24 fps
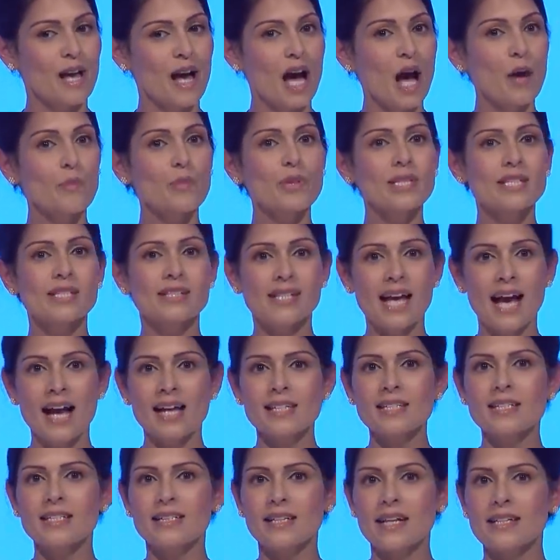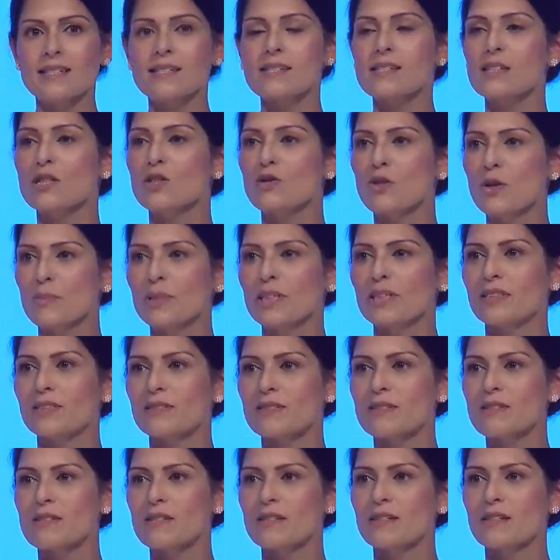And we stand against the
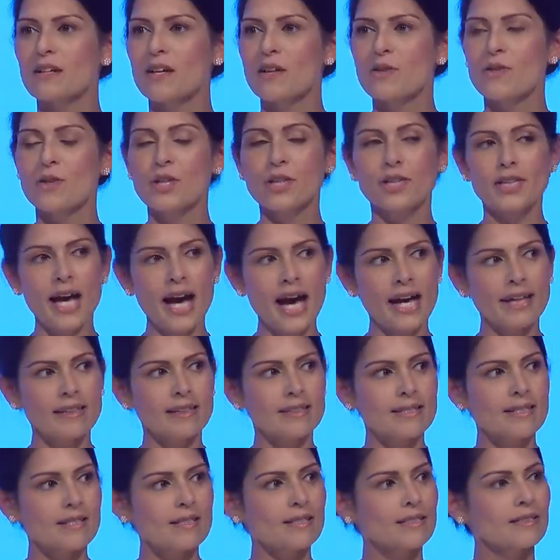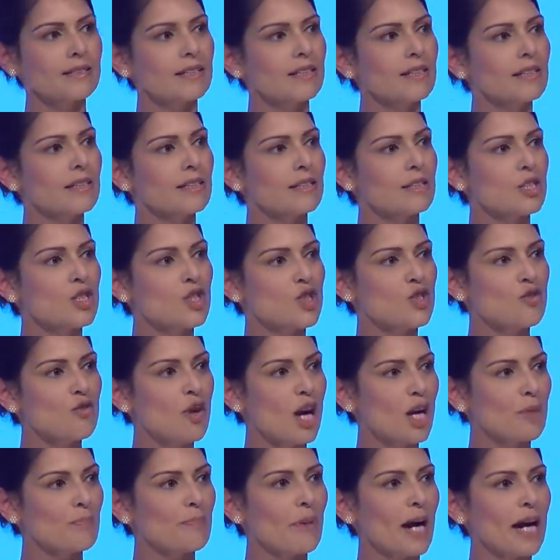criminals, the gangs, the
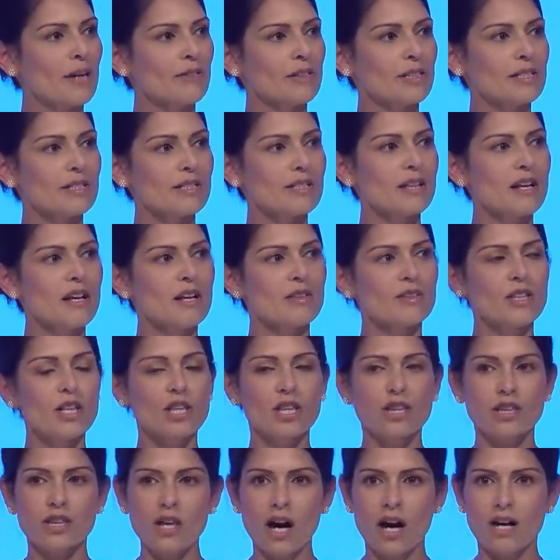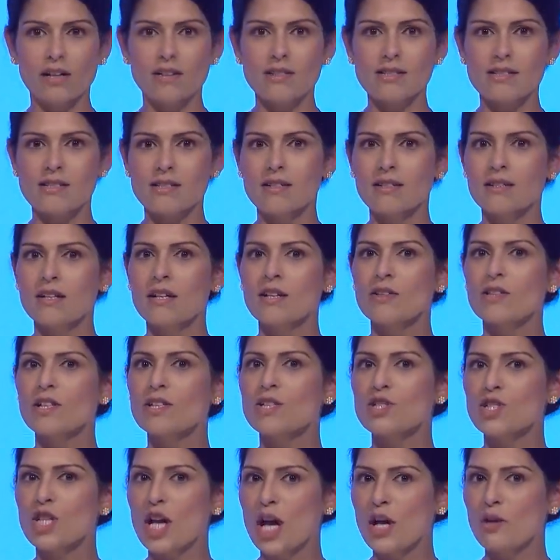drug barons, the thugs, the
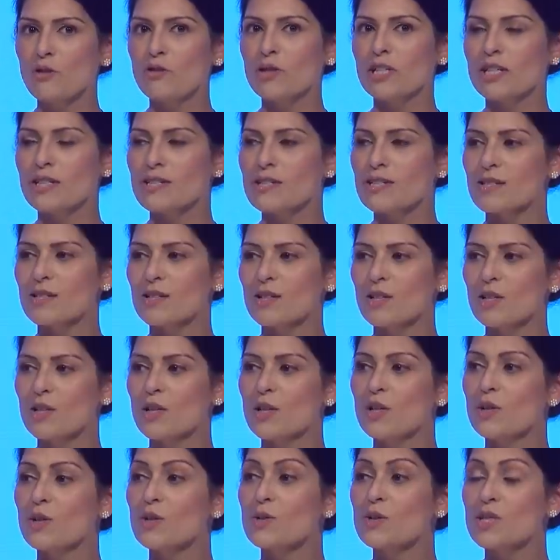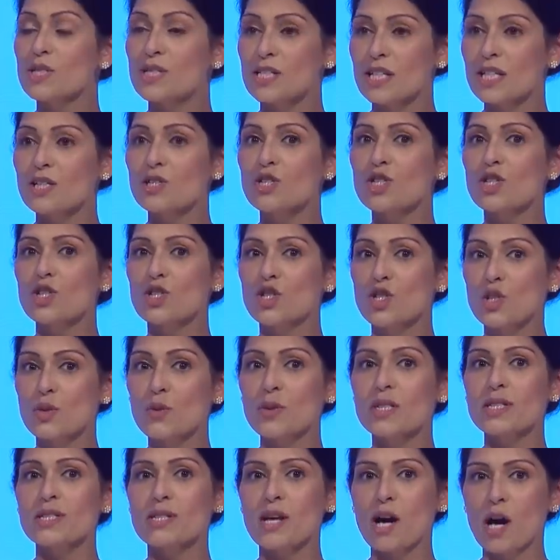terrorists who seek to do
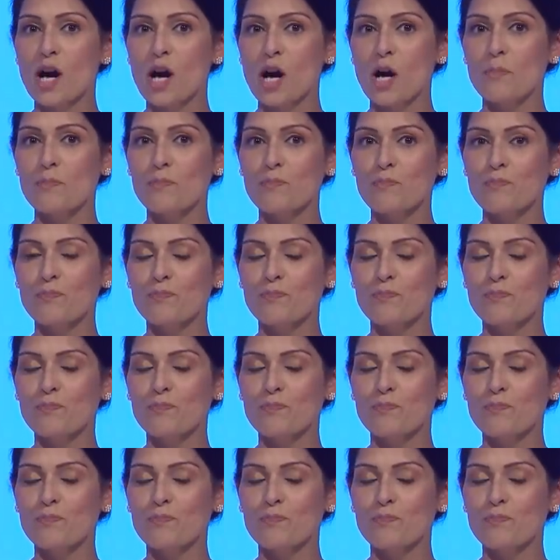us harm.